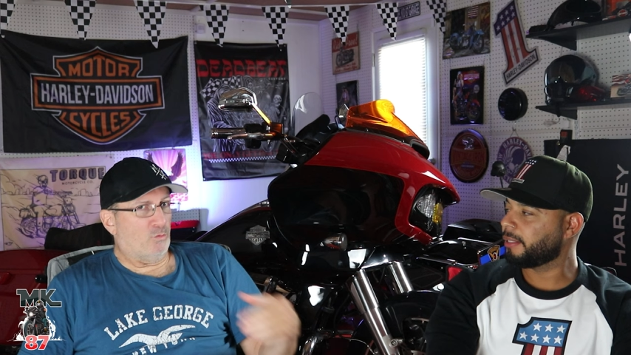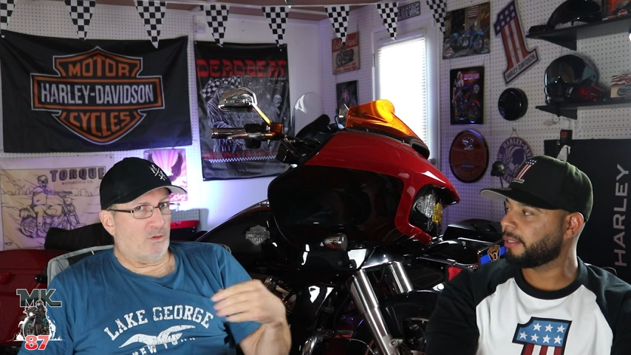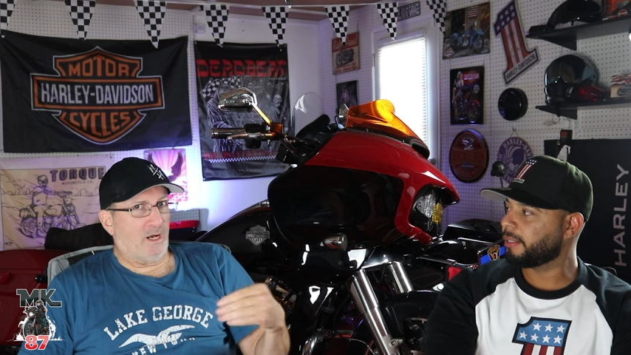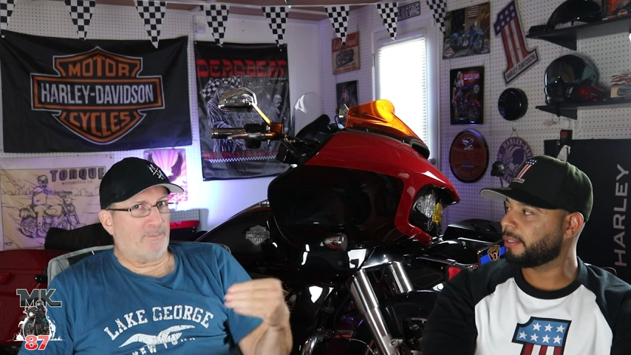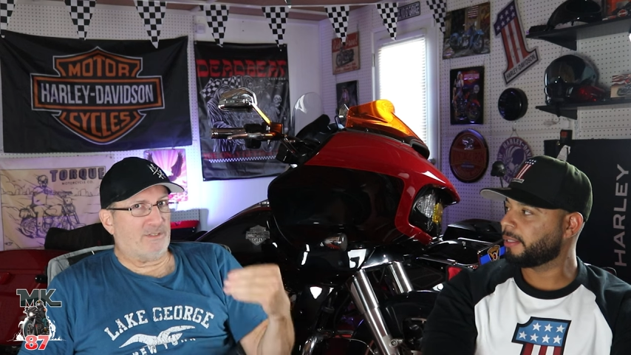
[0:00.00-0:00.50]

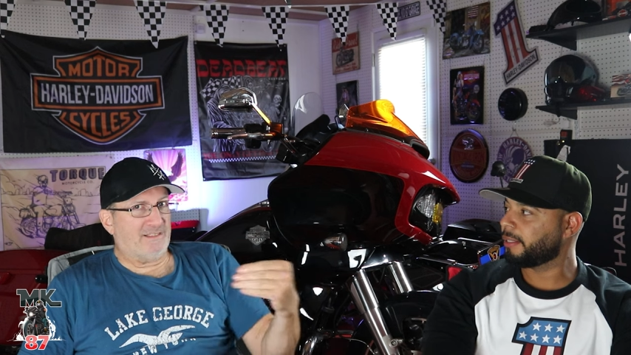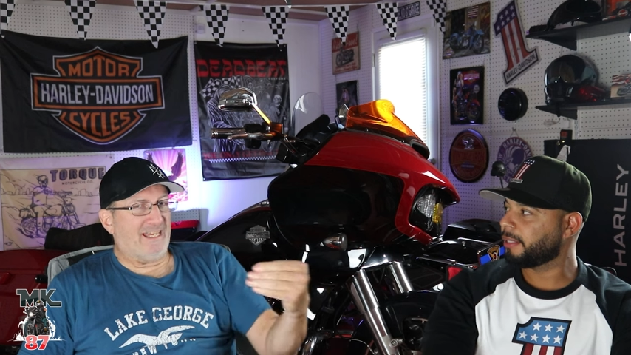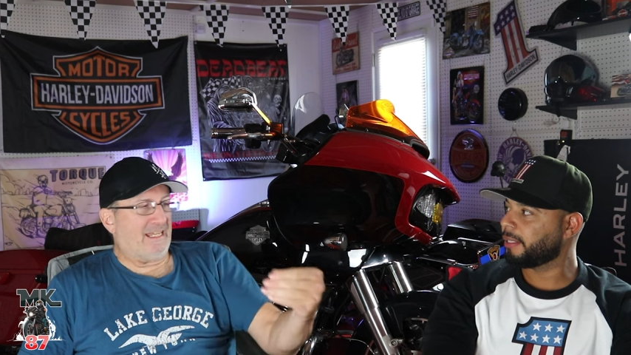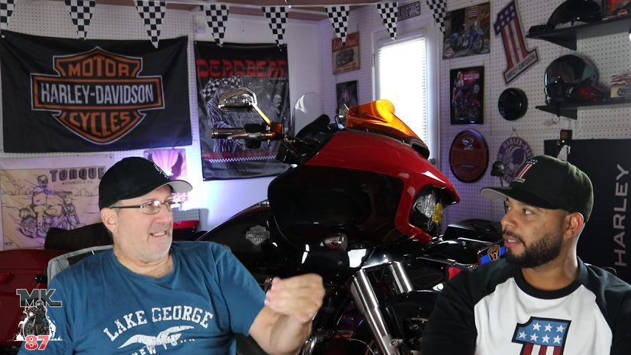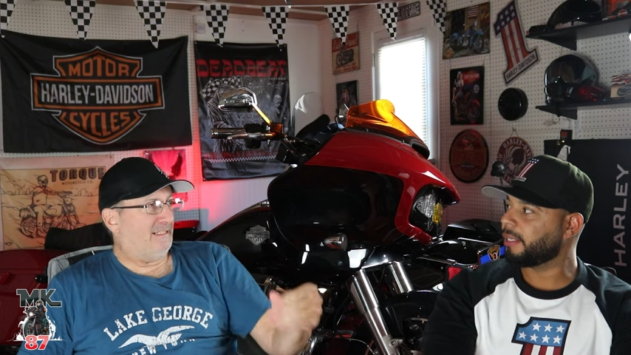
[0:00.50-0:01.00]
Speaker 1: more up to
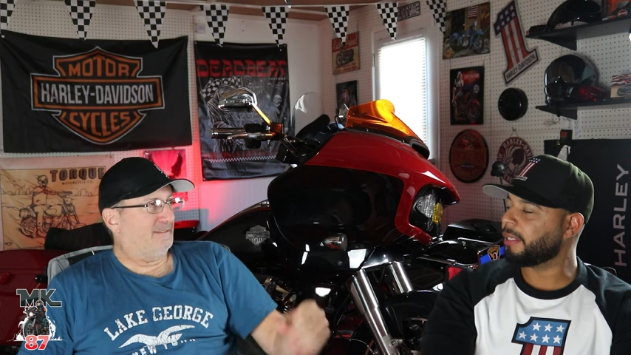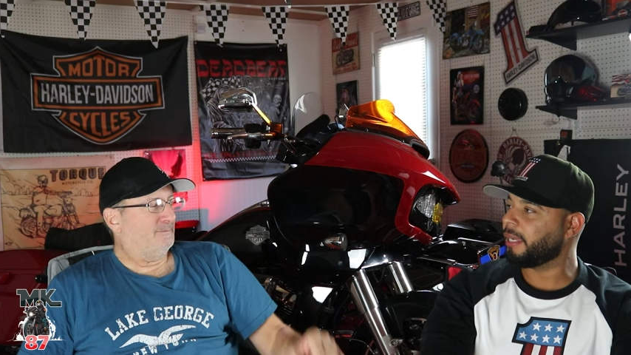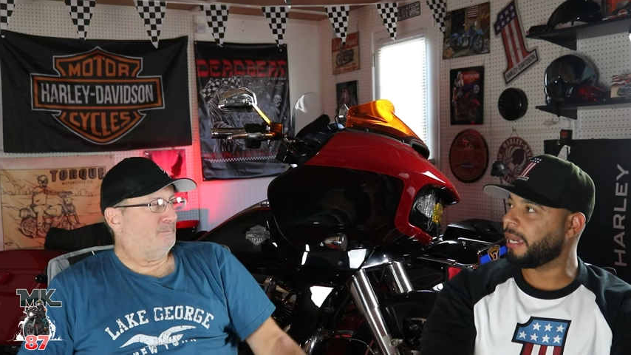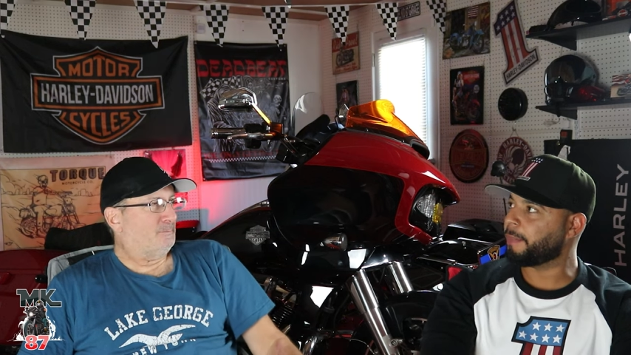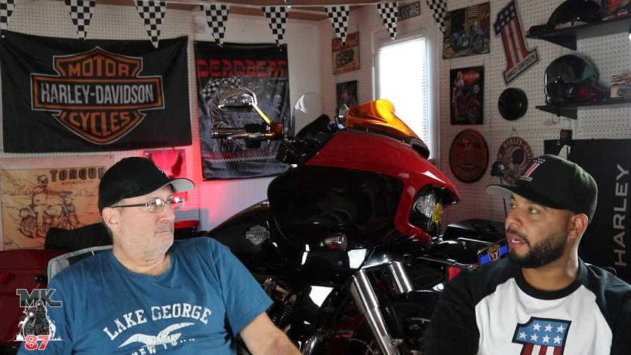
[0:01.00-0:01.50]
date.
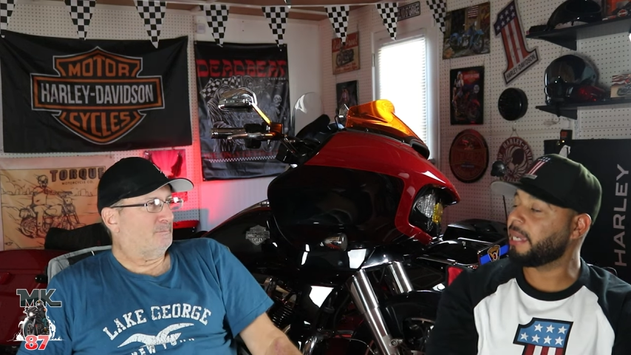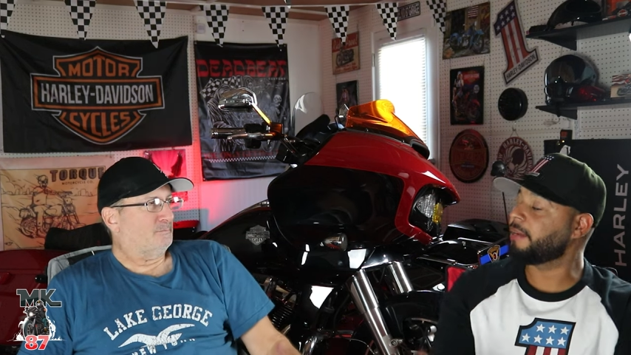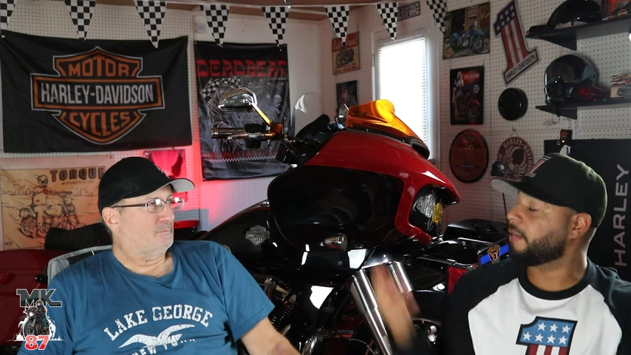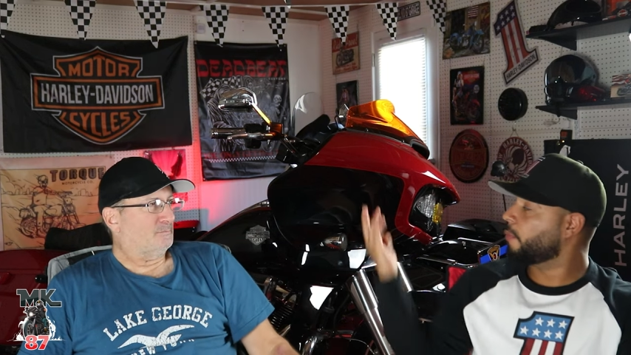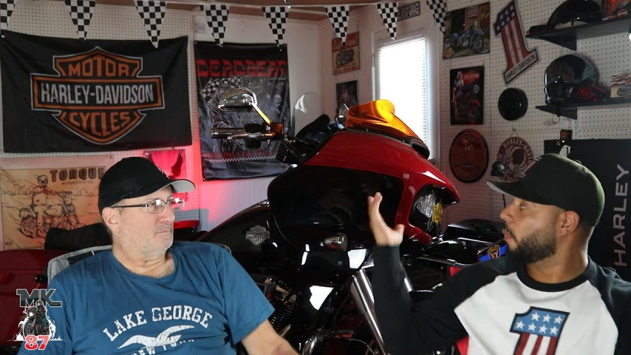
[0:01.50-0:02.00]
Yeah, but
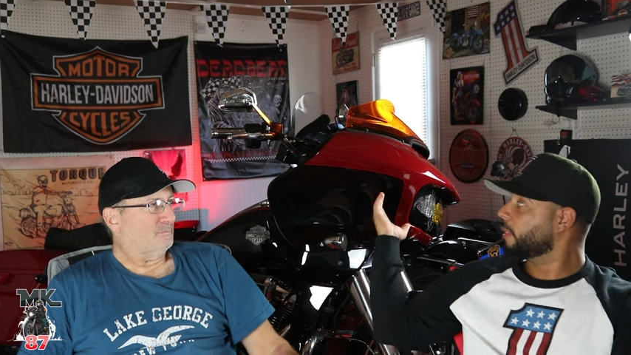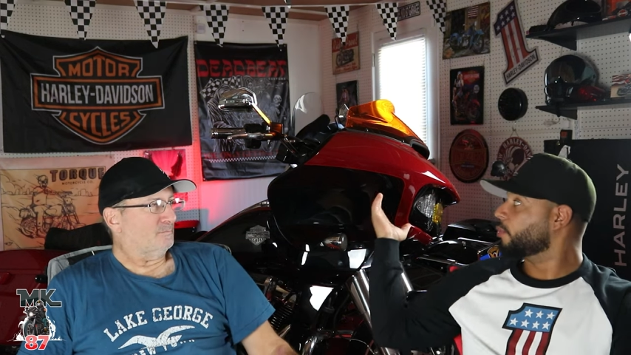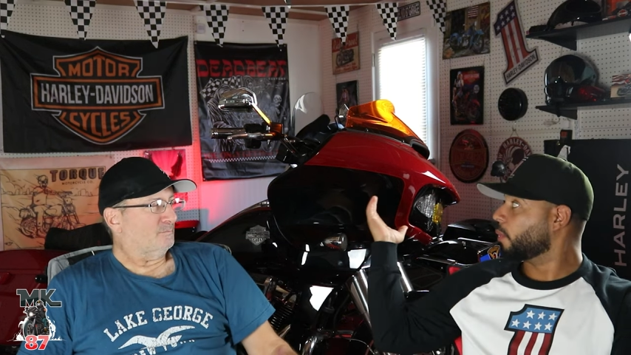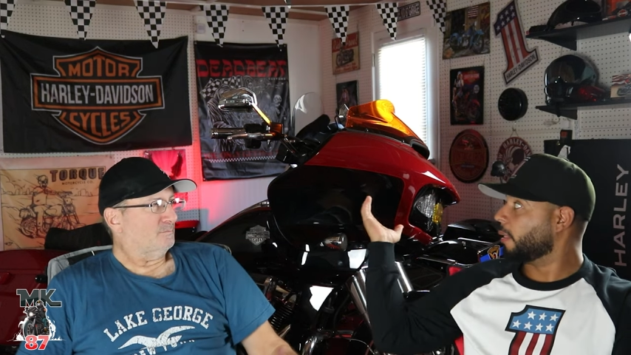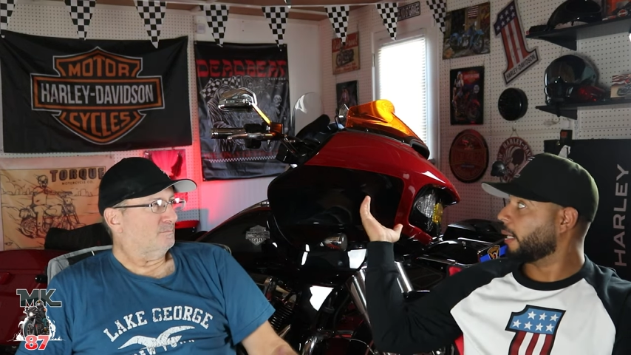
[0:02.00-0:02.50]
even with
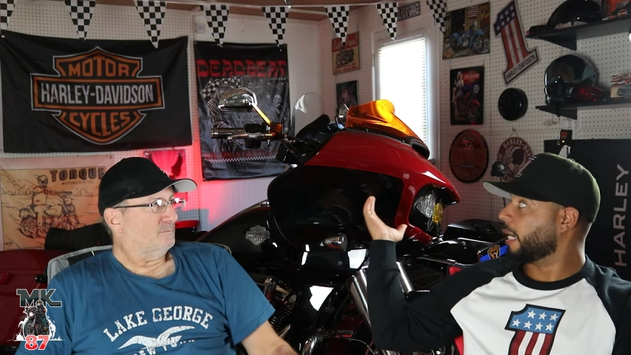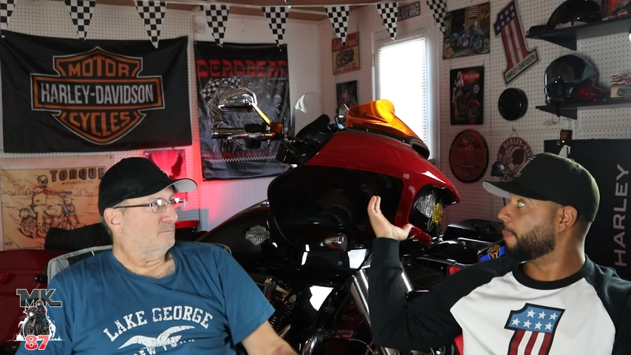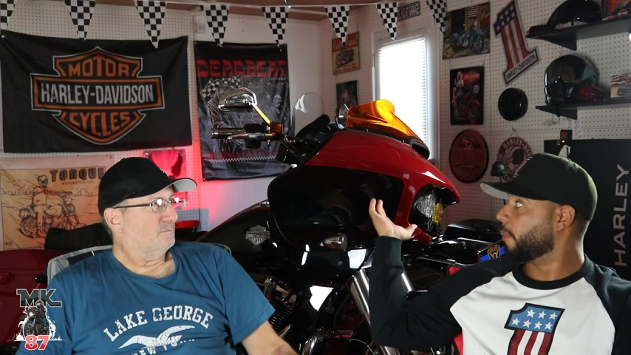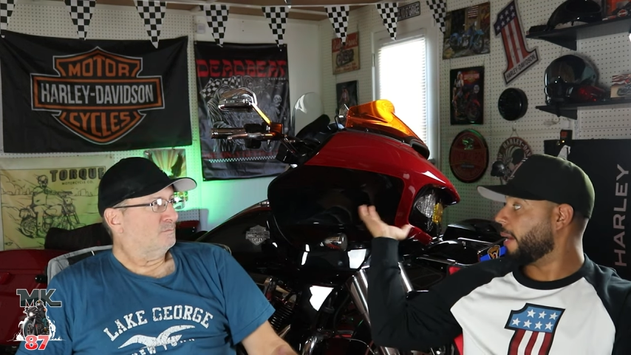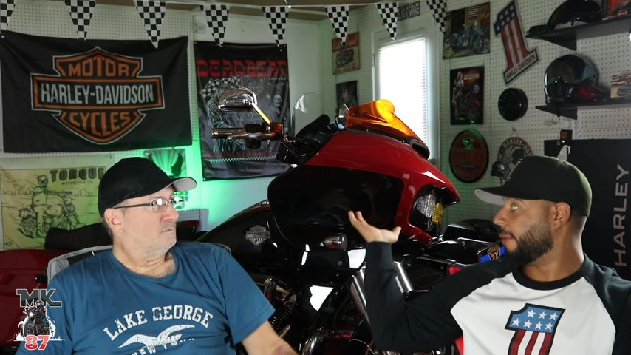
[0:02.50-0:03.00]
this one, a
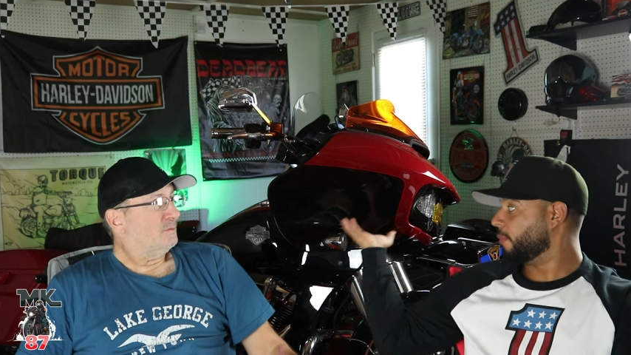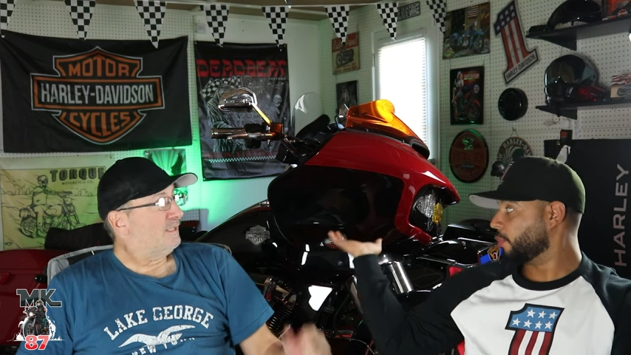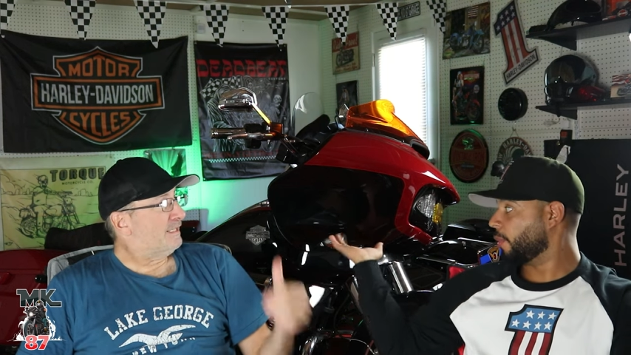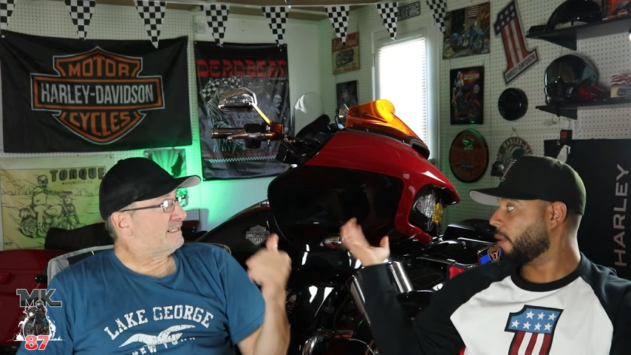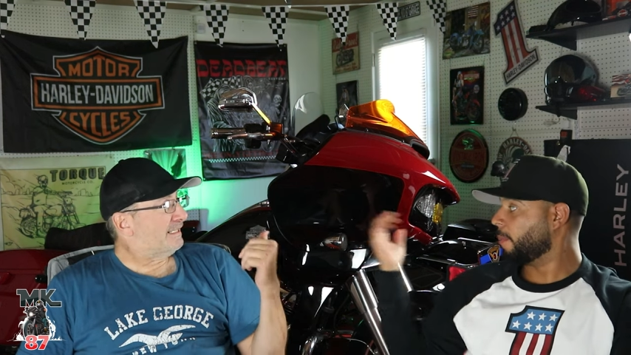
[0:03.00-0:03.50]
lot of people have this. Yeah, they